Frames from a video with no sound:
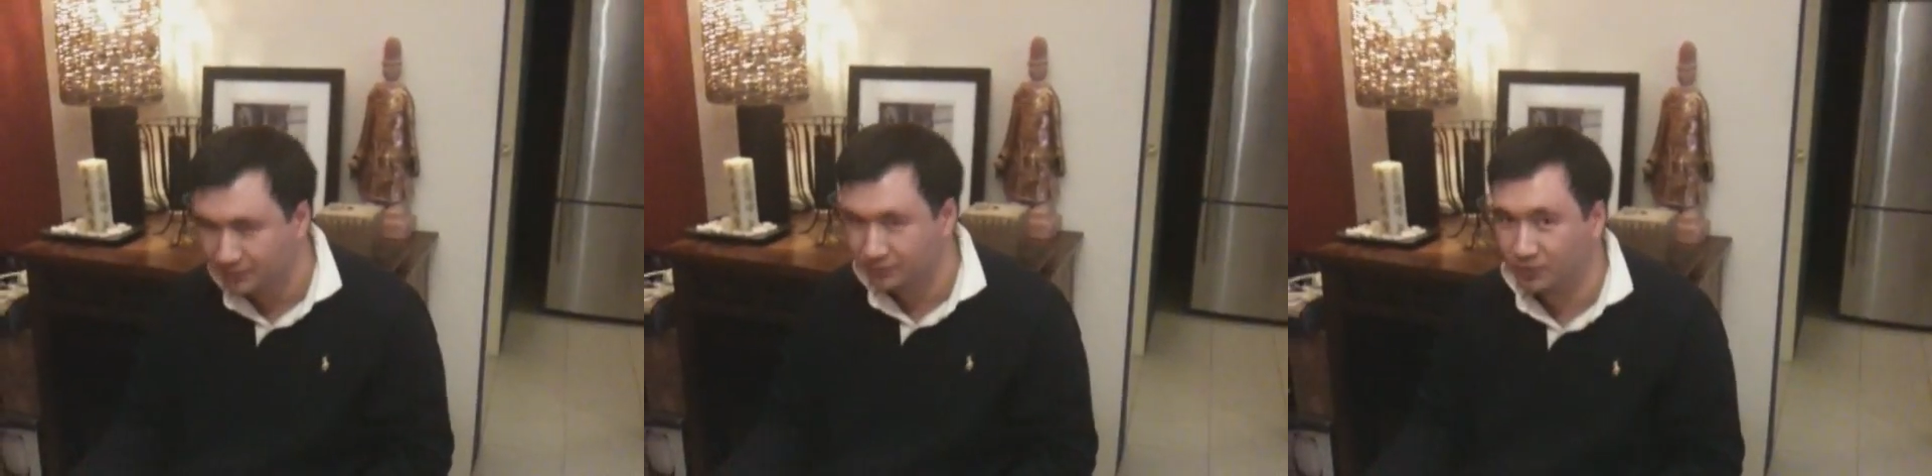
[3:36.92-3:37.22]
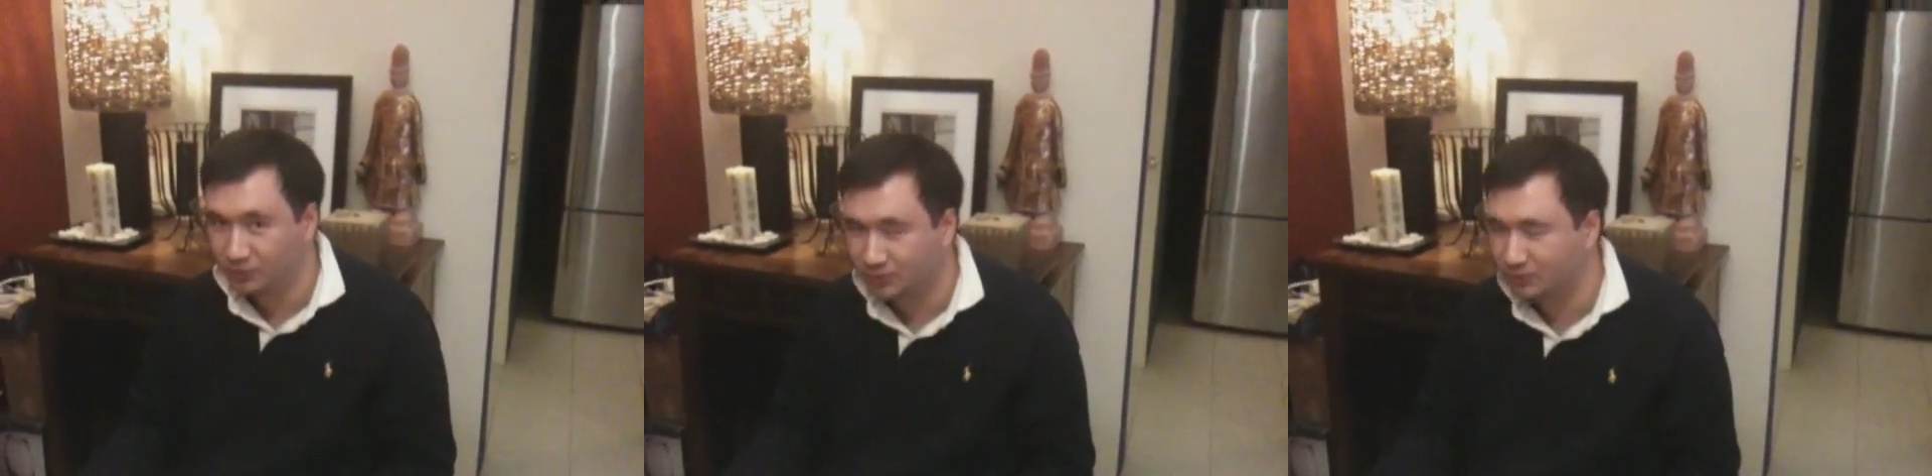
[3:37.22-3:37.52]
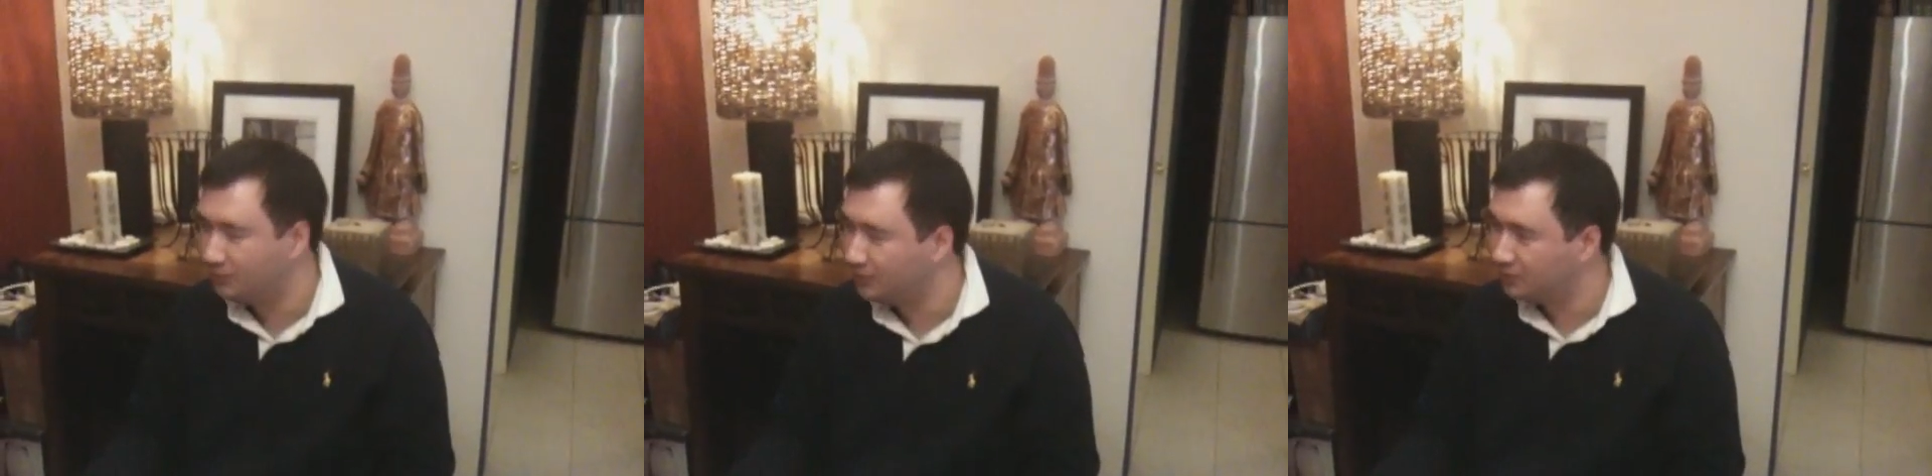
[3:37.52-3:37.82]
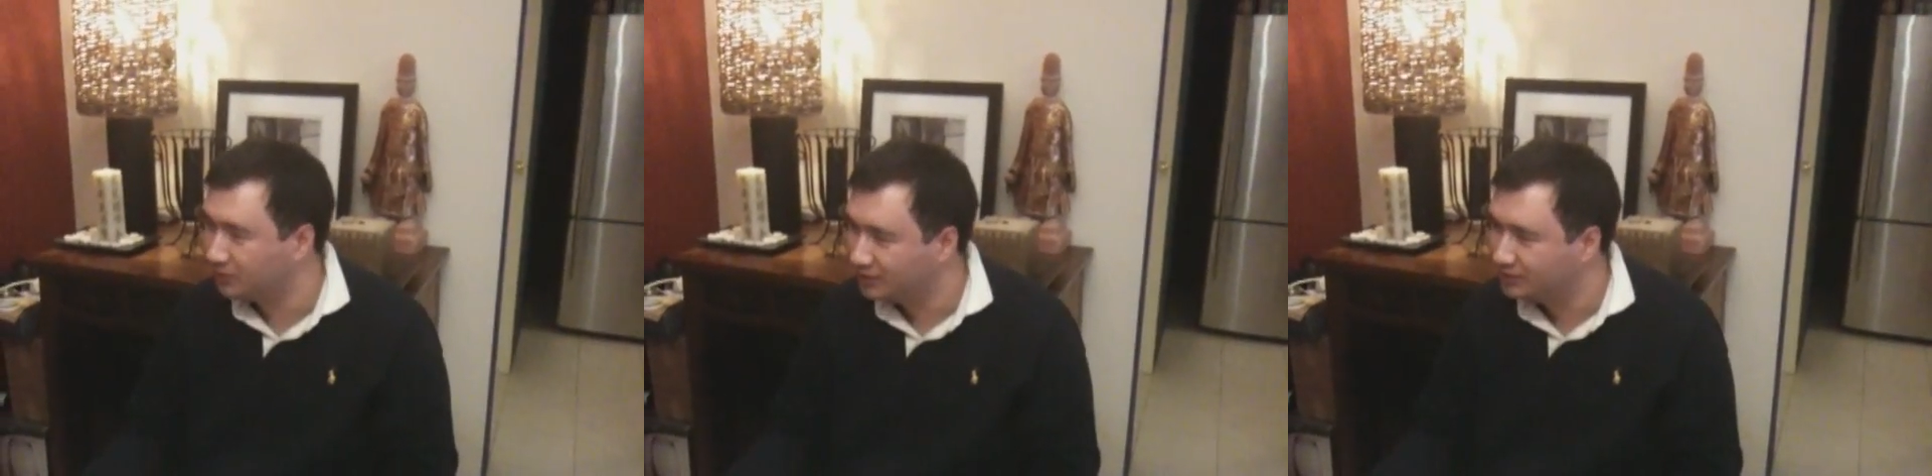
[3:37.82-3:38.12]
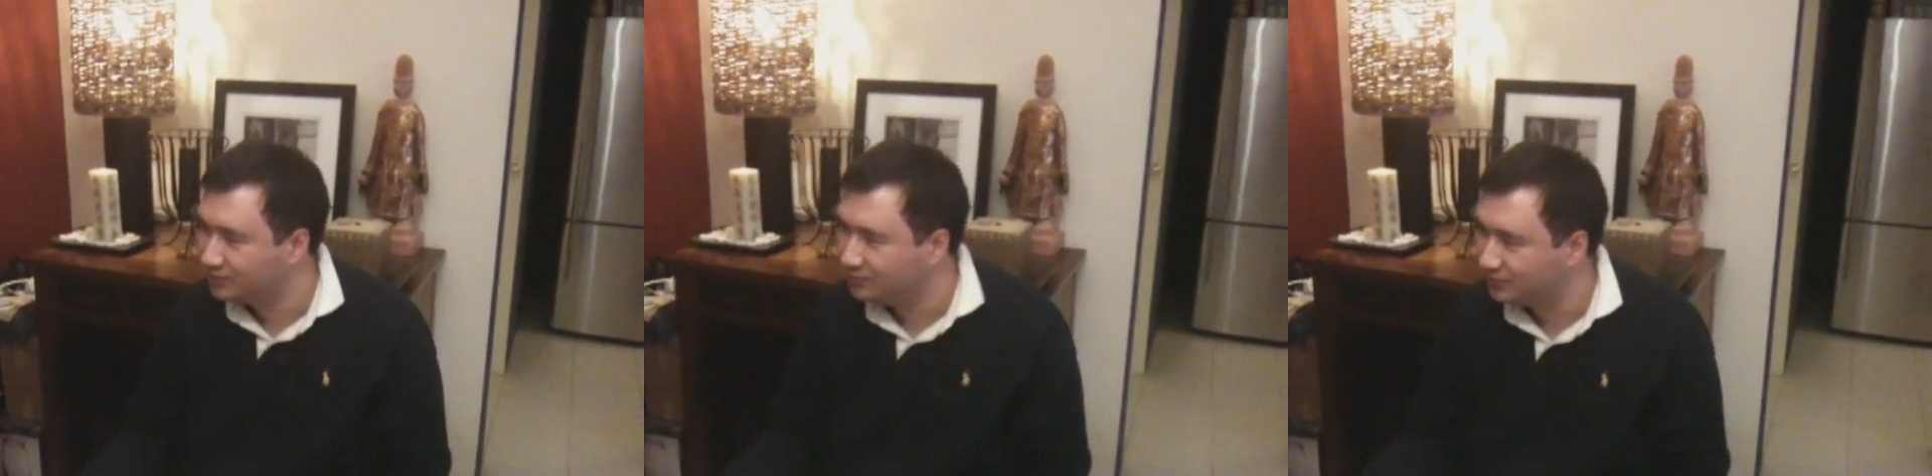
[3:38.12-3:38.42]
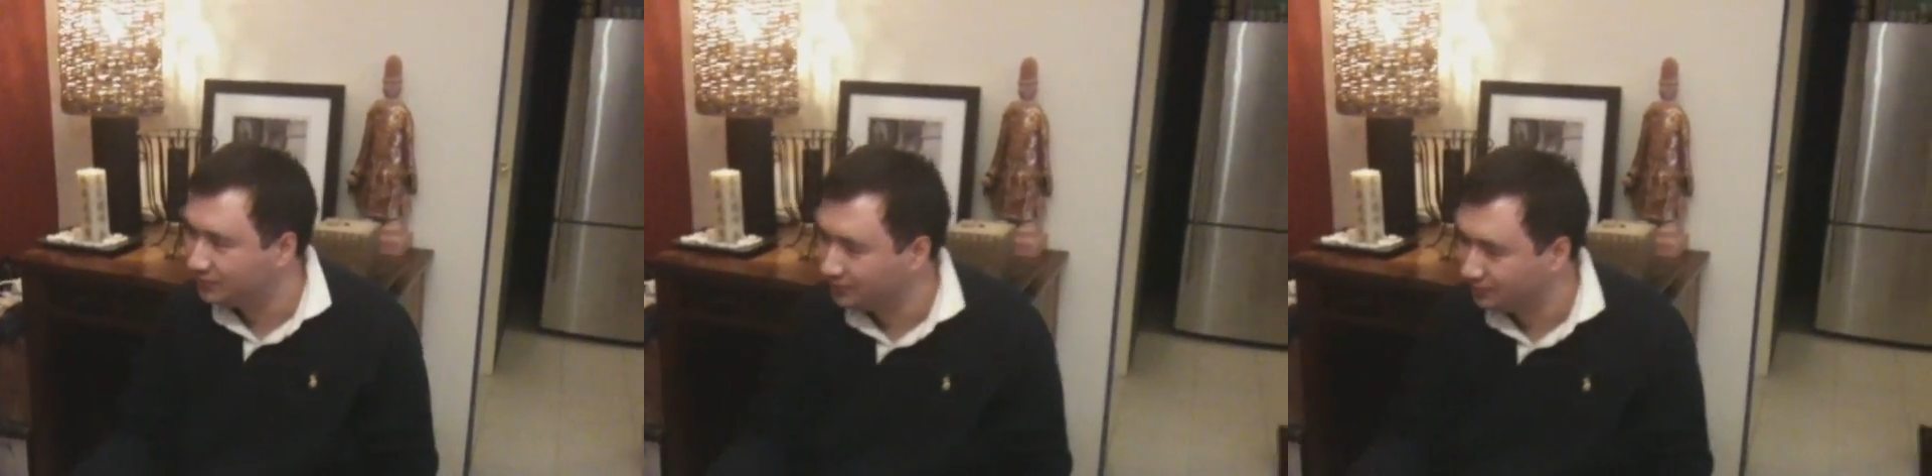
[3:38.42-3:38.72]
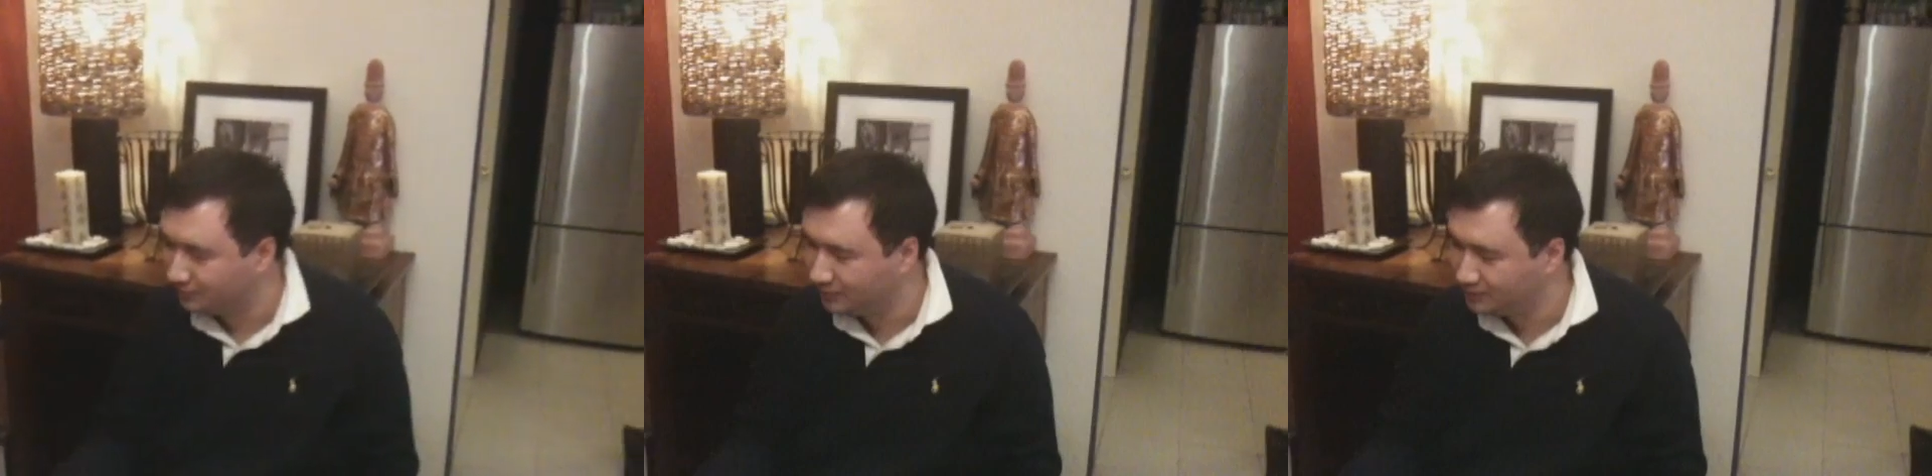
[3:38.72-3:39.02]
default configuration for
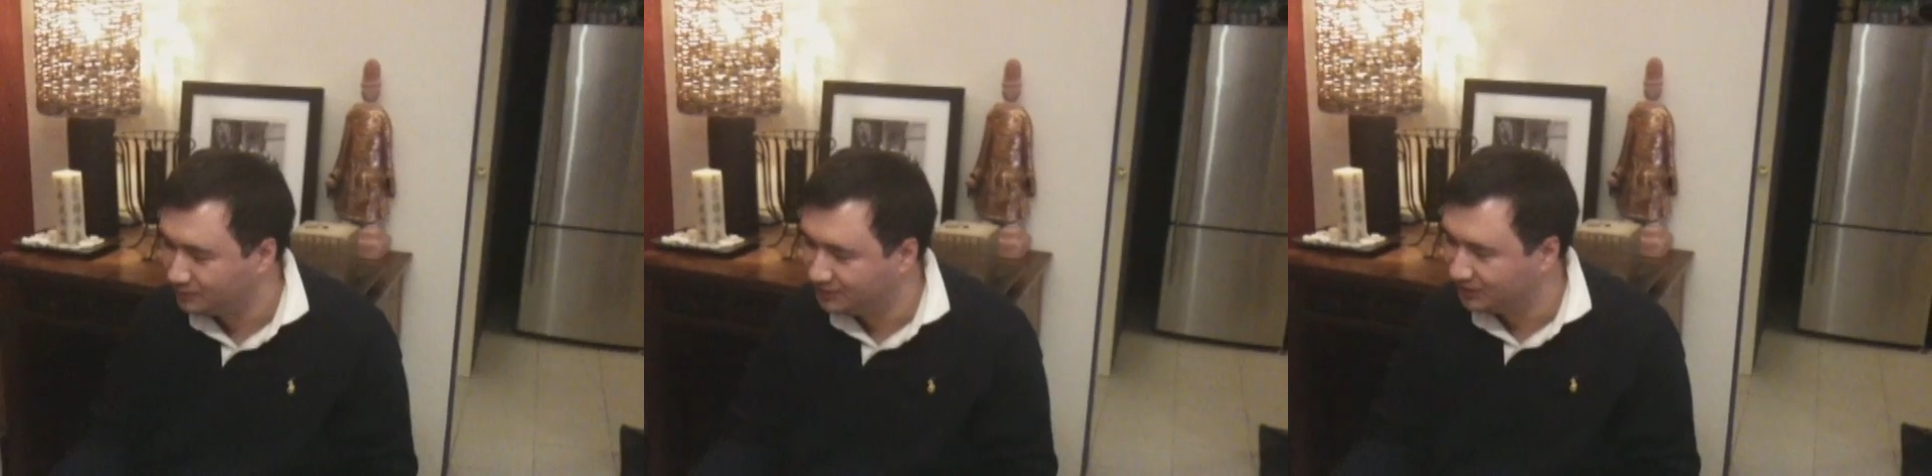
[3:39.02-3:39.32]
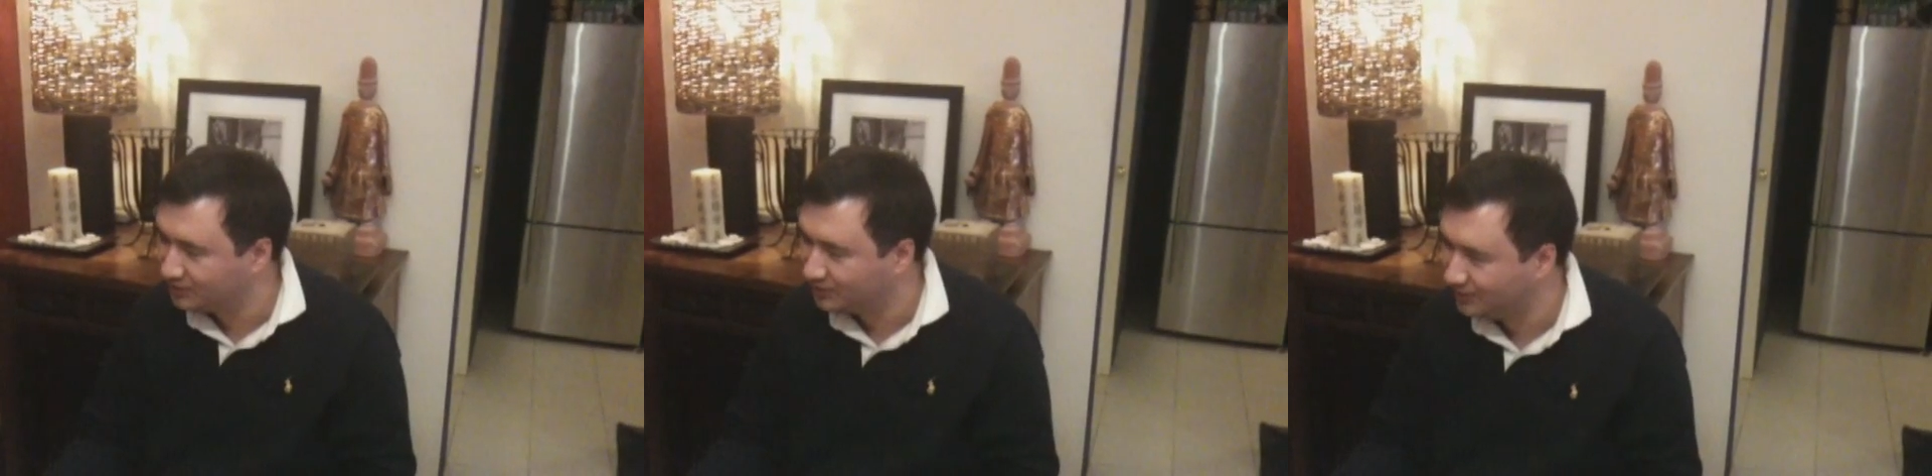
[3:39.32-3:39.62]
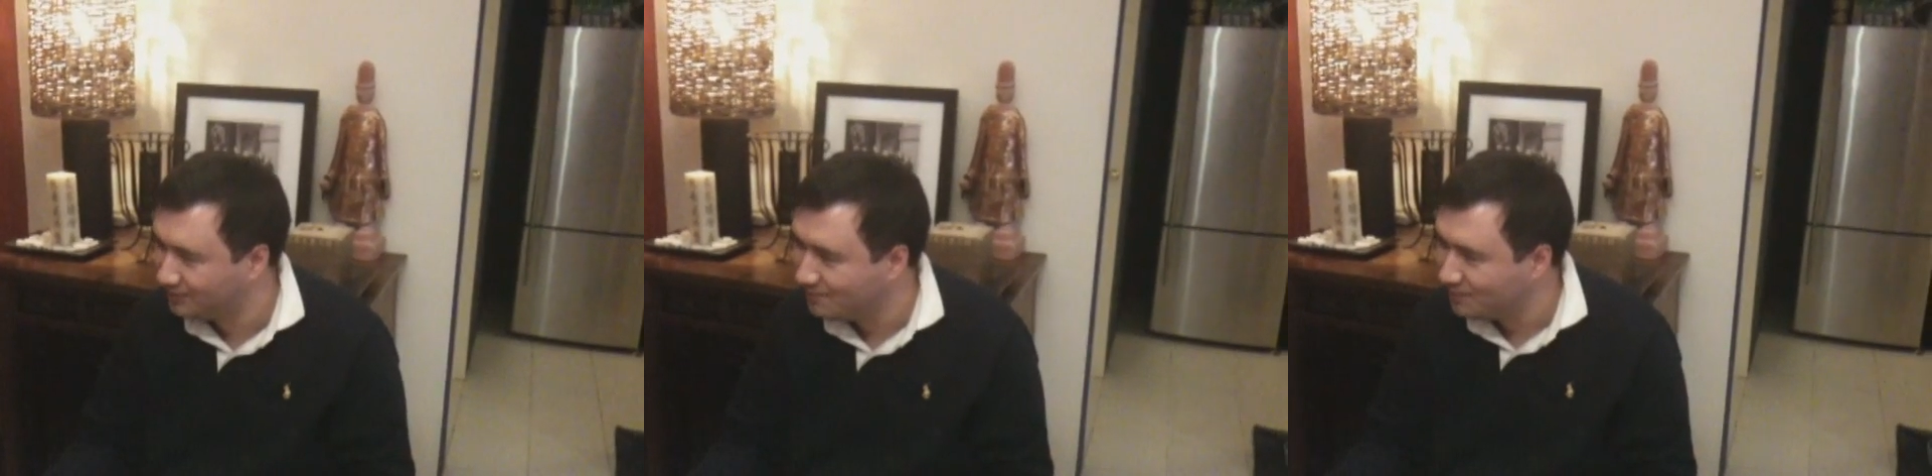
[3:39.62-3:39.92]
this particular